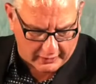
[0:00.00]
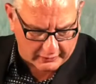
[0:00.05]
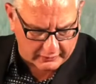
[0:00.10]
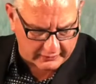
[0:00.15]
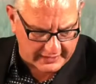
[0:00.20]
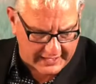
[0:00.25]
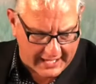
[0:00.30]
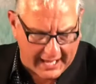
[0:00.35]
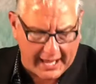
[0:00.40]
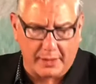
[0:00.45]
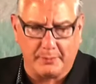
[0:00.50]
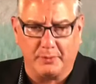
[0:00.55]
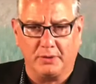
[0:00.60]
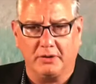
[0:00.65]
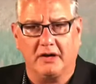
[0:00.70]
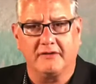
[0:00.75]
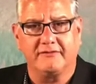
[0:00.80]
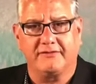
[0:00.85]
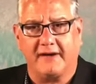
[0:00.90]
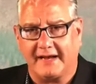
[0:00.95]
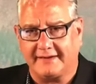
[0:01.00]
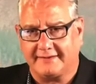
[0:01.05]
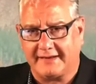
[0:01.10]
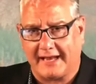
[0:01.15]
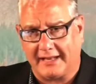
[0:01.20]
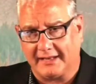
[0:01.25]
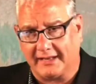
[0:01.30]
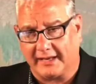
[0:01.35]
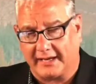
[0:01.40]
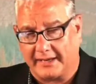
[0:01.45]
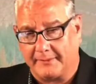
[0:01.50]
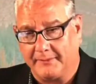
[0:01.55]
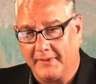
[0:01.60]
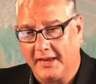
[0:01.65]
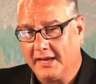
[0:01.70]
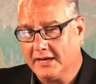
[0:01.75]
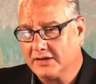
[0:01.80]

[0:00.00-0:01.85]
or an animal of vitality.